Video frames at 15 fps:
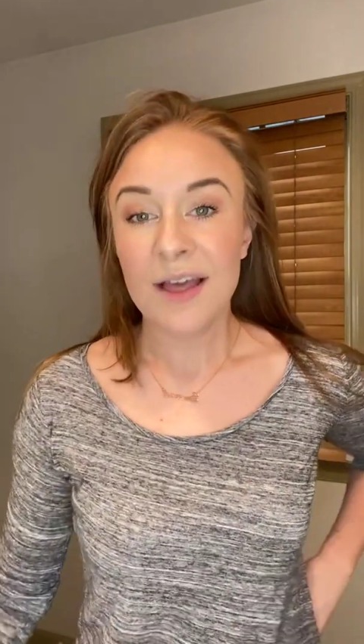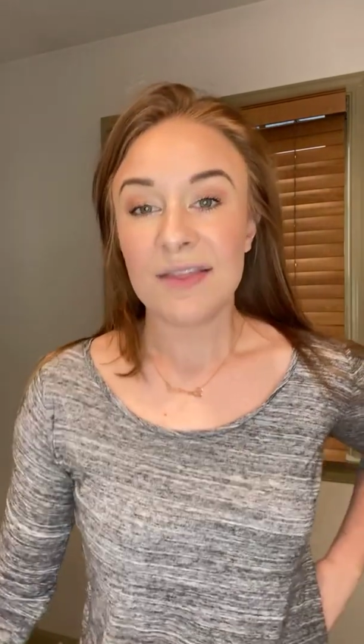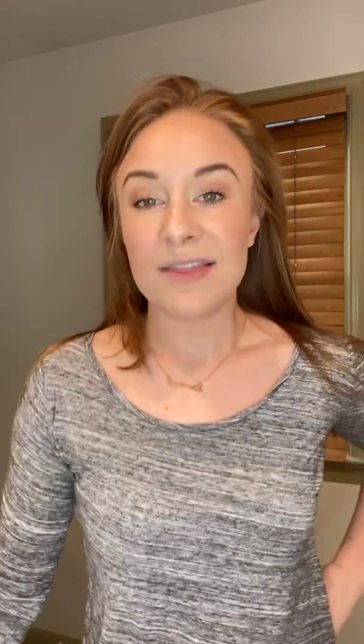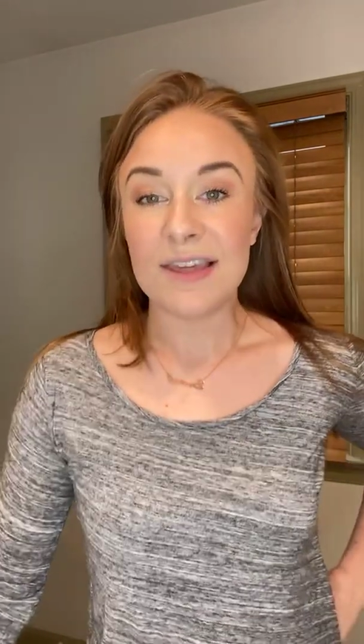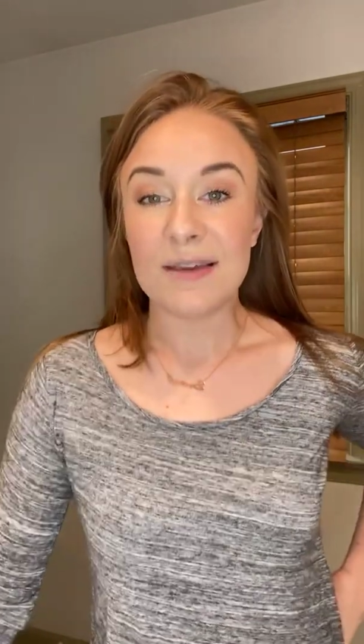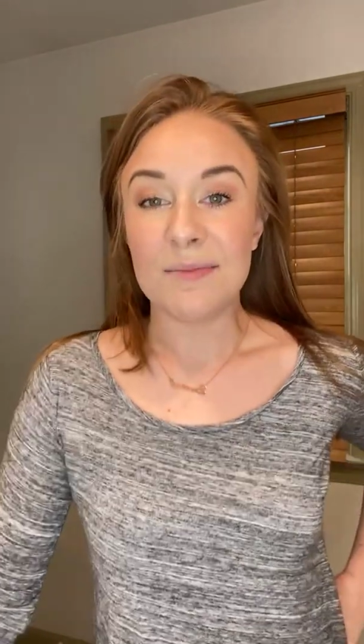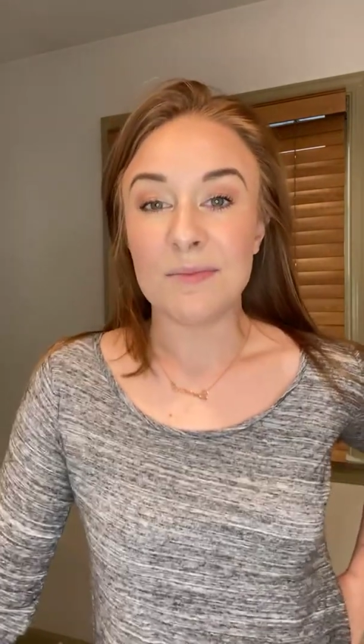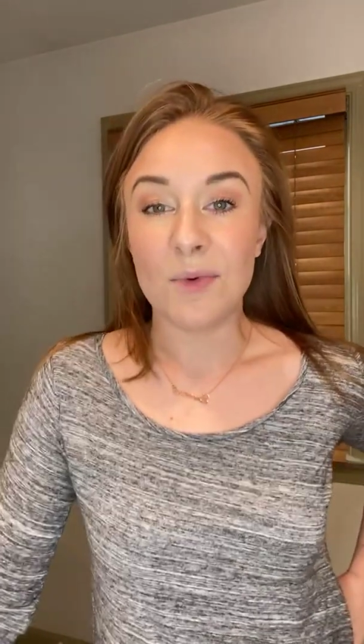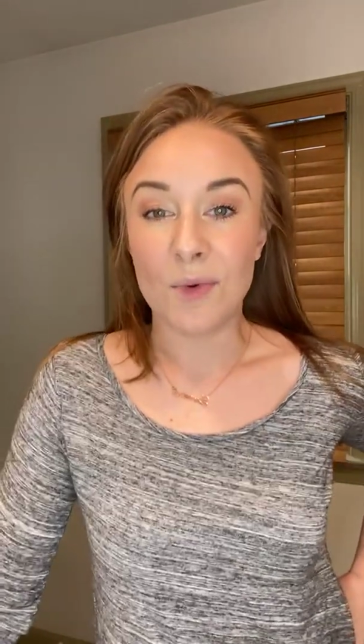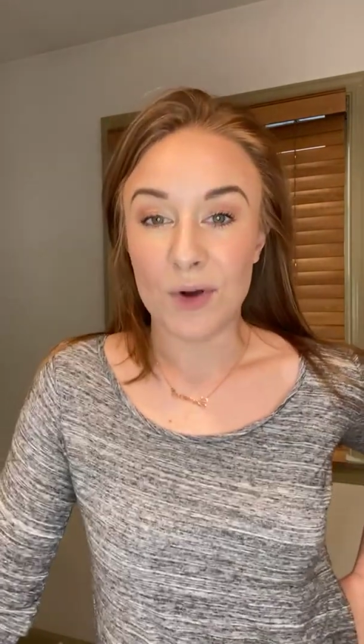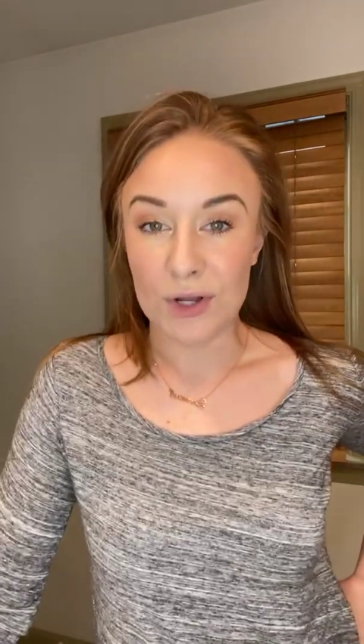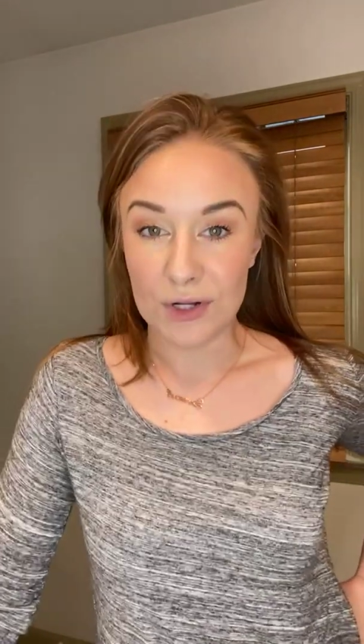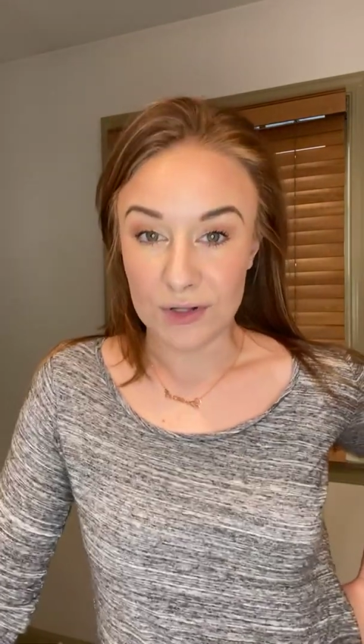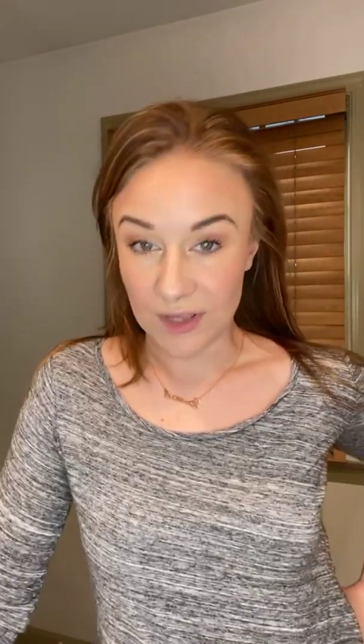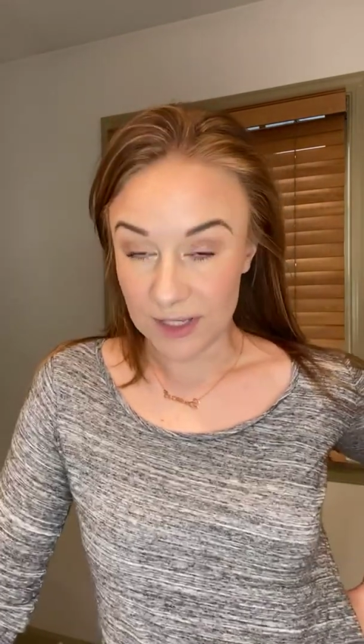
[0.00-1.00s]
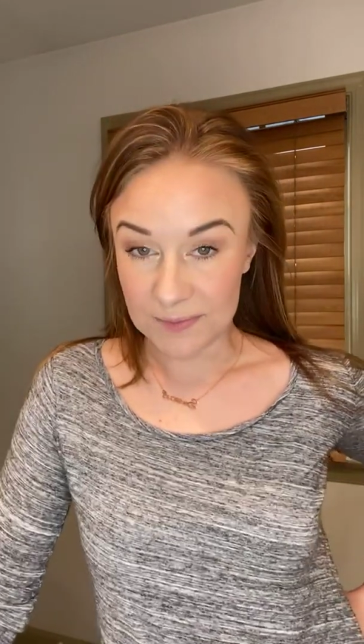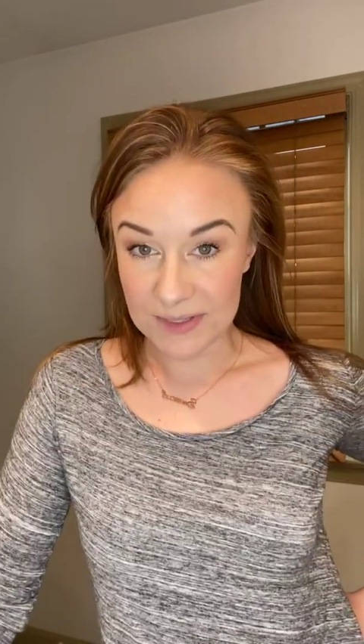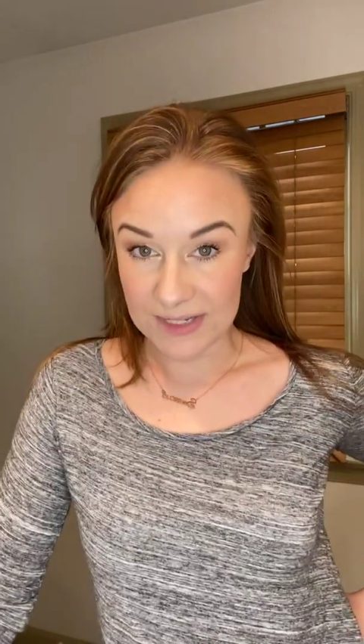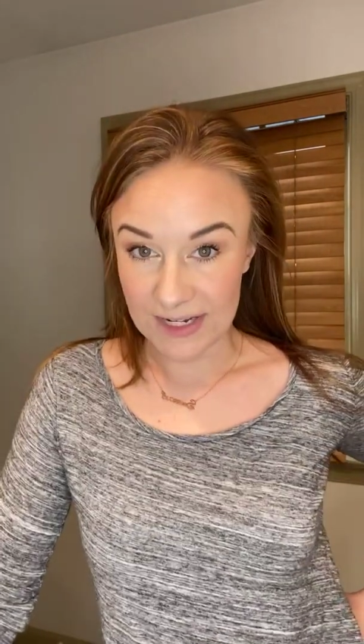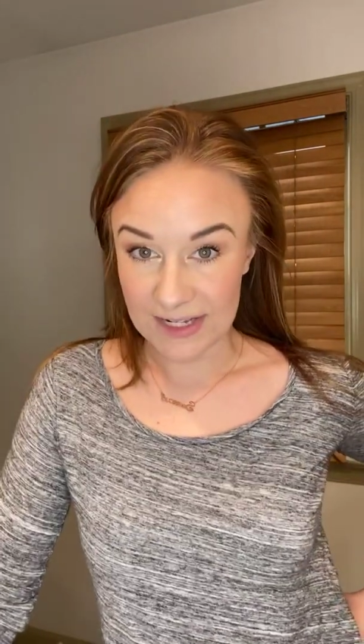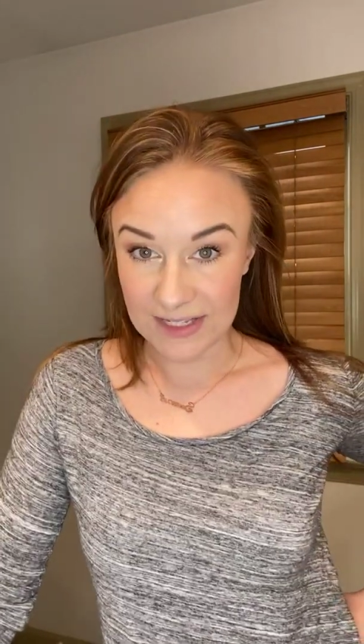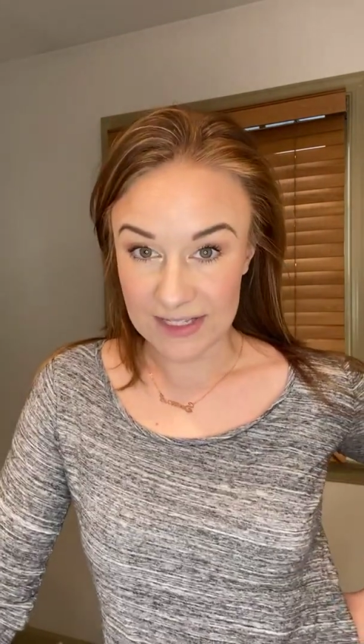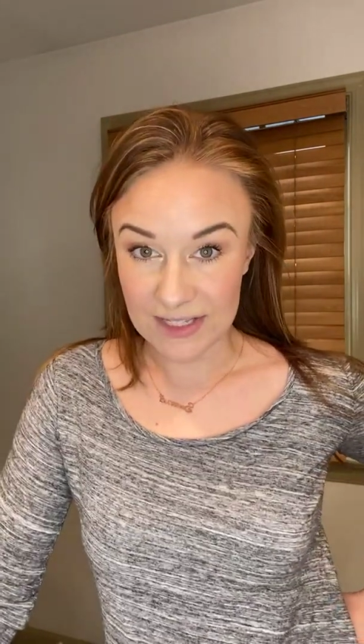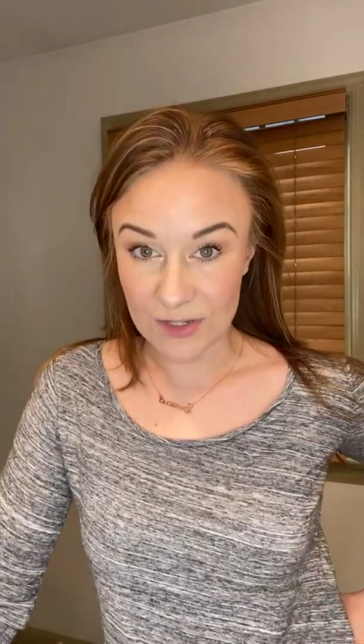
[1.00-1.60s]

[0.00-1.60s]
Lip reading: the more your lipstick is